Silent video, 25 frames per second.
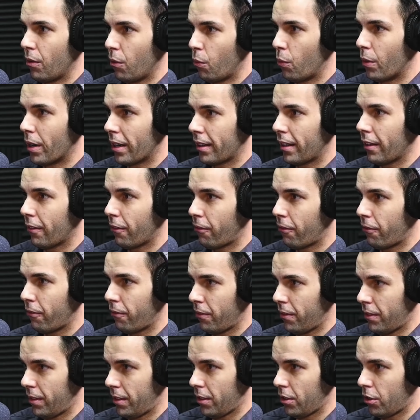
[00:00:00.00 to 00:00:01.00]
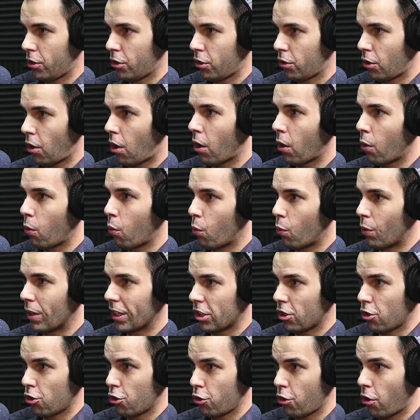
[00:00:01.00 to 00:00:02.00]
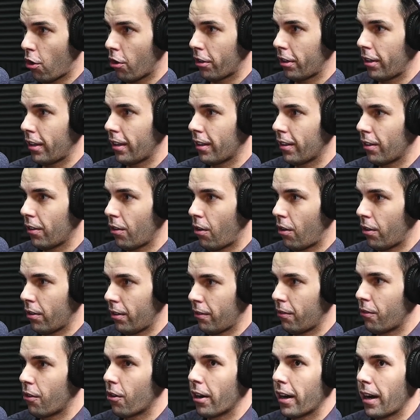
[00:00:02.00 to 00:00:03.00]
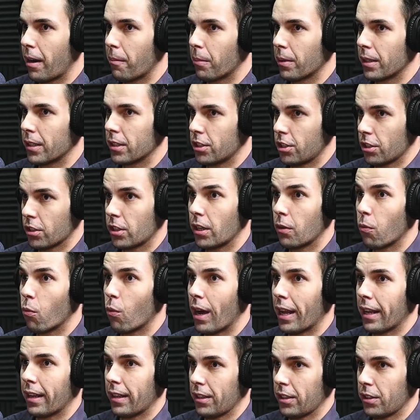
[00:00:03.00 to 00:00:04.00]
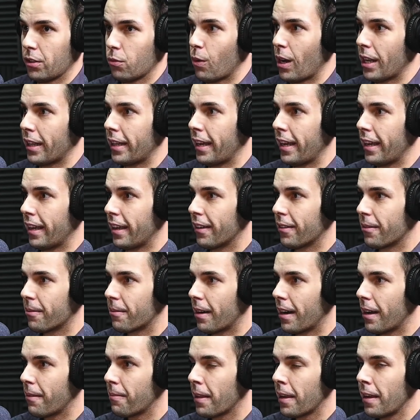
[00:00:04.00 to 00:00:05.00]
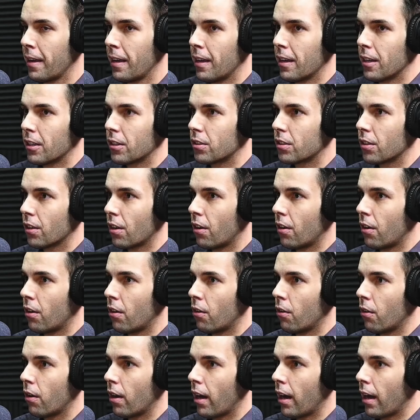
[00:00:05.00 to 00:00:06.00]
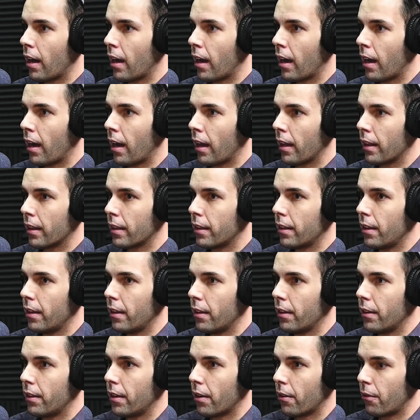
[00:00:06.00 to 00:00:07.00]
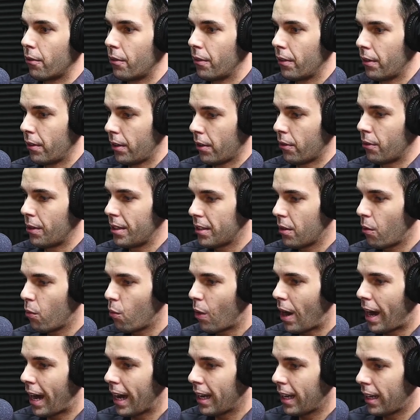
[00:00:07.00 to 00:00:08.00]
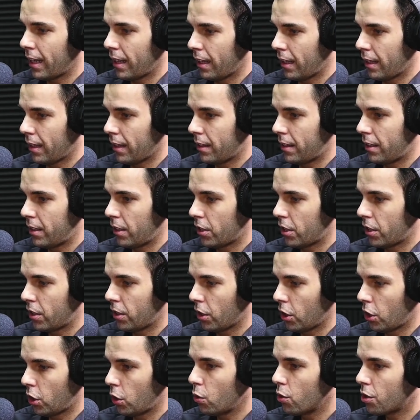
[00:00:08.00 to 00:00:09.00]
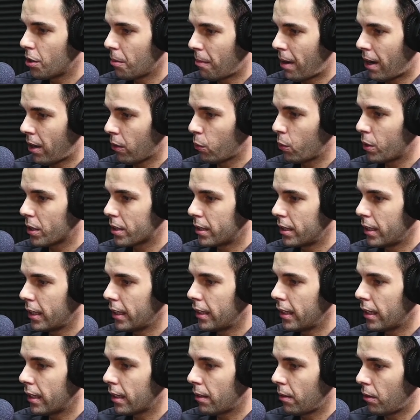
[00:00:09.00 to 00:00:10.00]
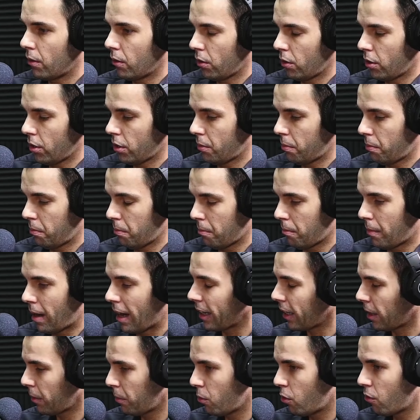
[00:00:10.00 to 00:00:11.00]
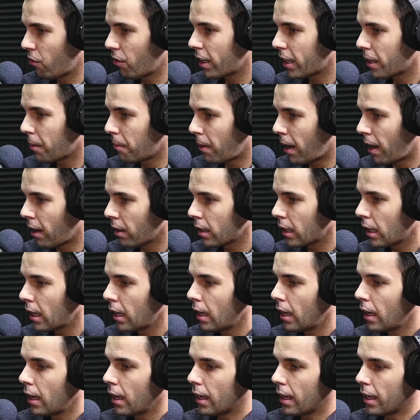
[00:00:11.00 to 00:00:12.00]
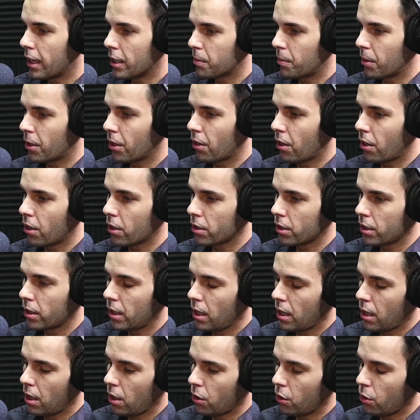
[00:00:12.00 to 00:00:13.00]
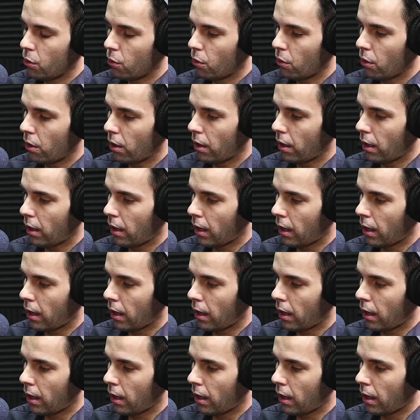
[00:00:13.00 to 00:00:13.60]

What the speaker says: worth of stock was shorted on the 4 companies just in this one day. Okay. Right? So the reason why this huge amount was needed, this market moving amount, is because you